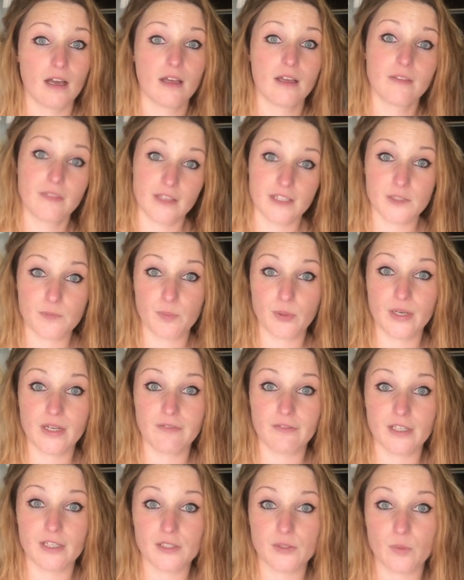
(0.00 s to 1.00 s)
this
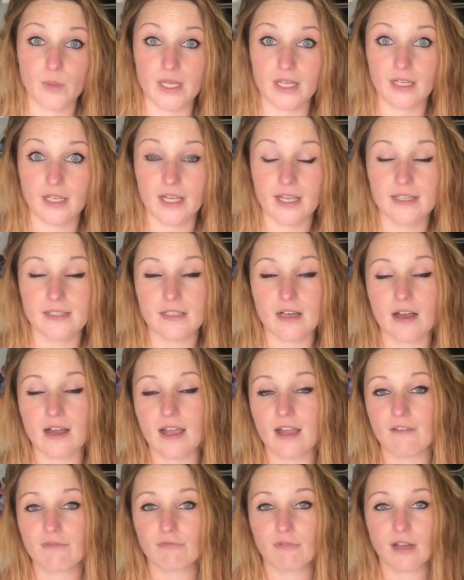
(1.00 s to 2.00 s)
previous week is I
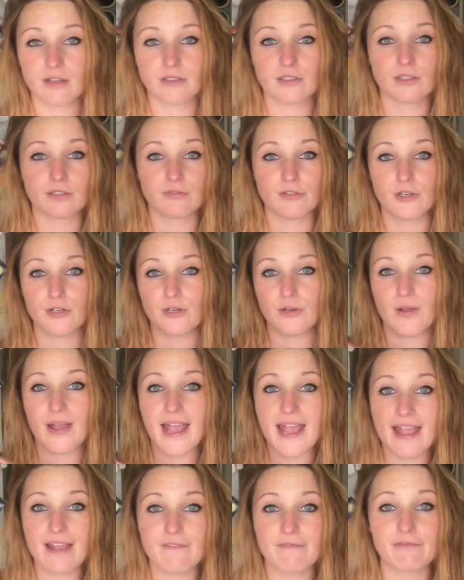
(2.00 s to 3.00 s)
have run through
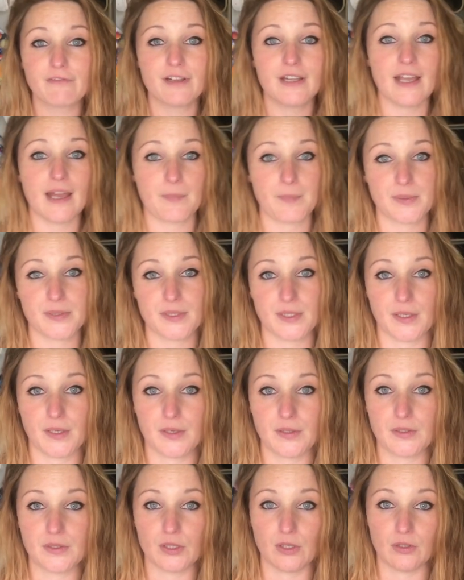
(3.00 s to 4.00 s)
every
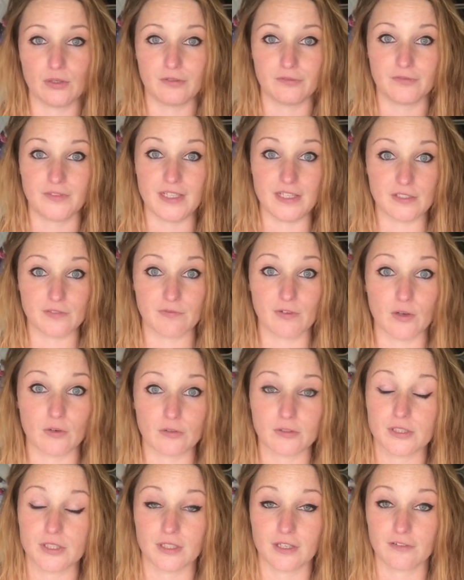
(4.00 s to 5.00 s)
episode of these
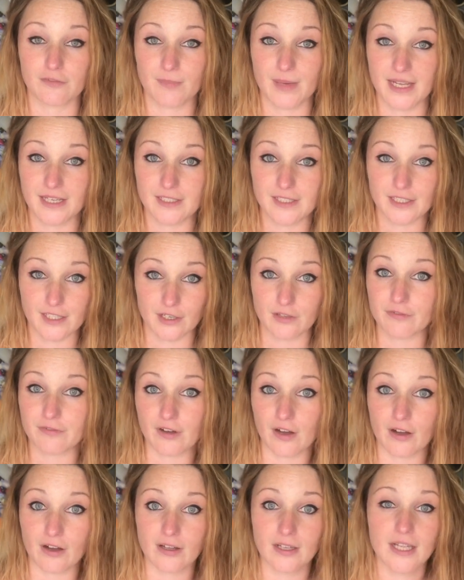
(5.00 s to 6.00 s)
vlogs that I've made so
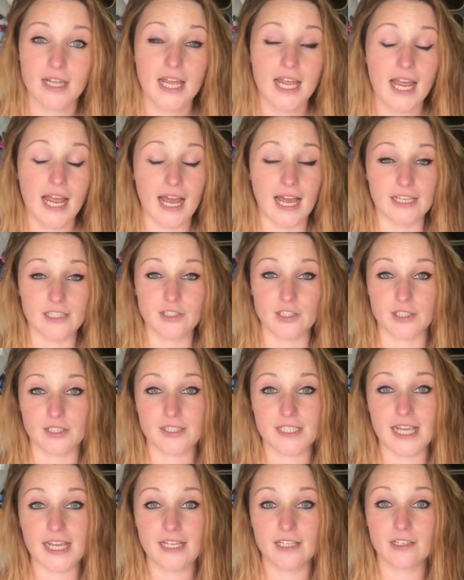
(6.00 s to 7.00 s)
far and just
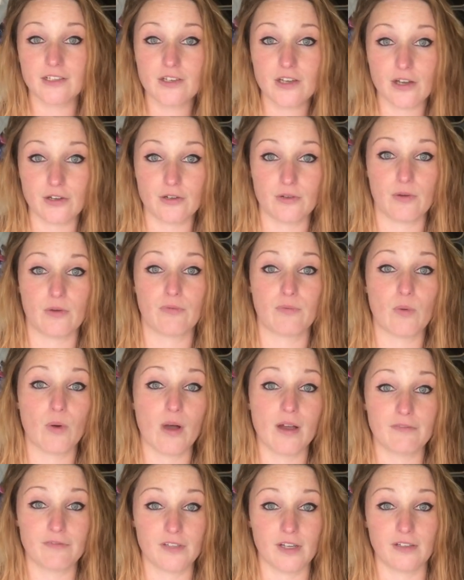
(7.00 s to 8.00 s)
take a note of what
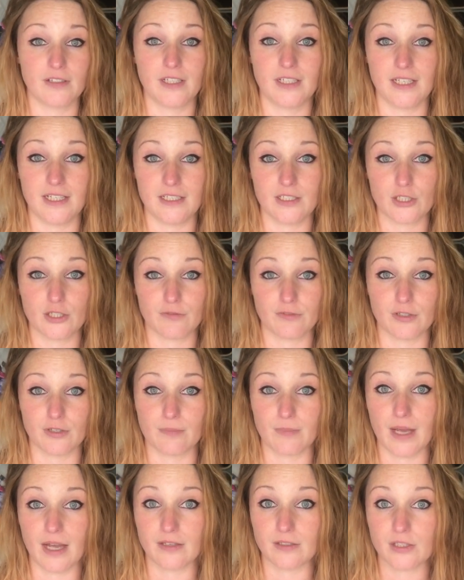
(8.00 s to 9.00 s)
I've done in each of them.
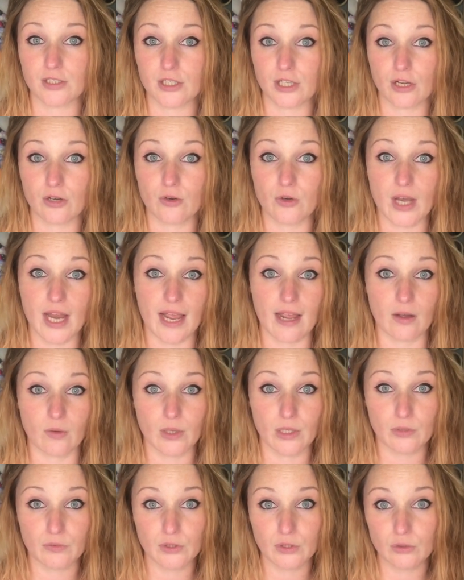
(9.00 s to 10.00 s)
And so now,
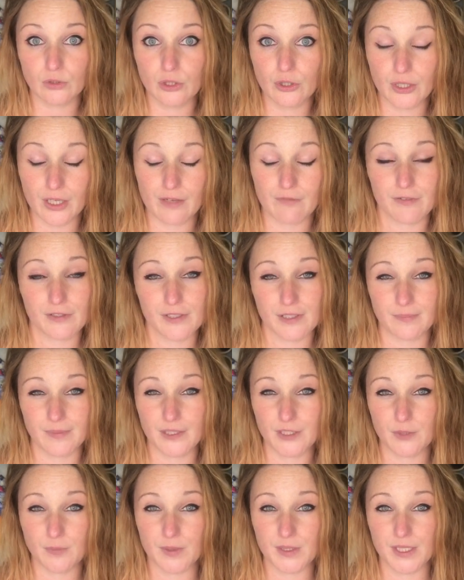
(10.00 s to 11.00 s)
if you're looking for something
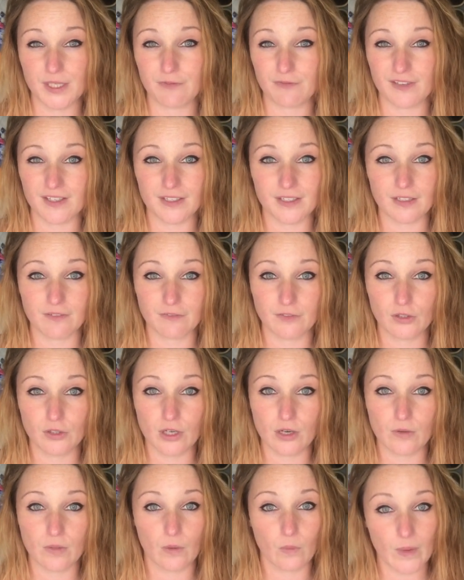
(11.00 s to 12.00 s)
specific, if you go
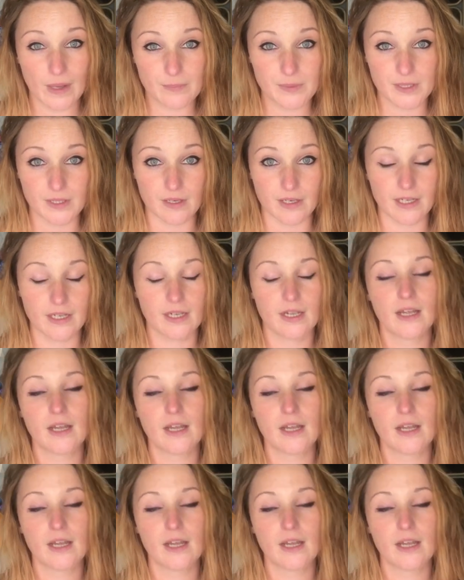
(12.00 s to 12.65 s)
on the website,